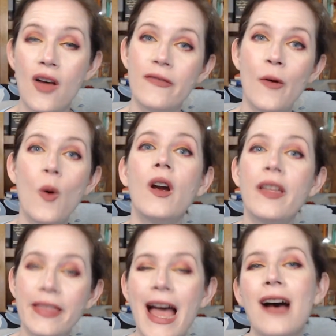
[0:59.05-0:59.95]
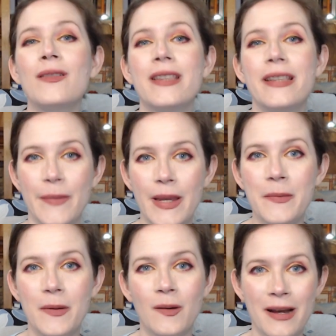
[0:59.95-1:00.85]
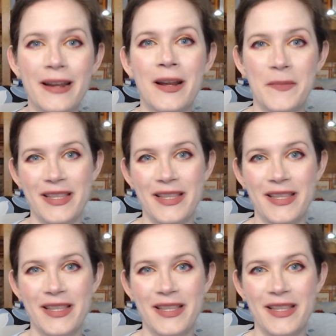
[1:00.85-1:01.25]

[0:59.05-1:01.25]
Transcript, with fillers: four thousand people got up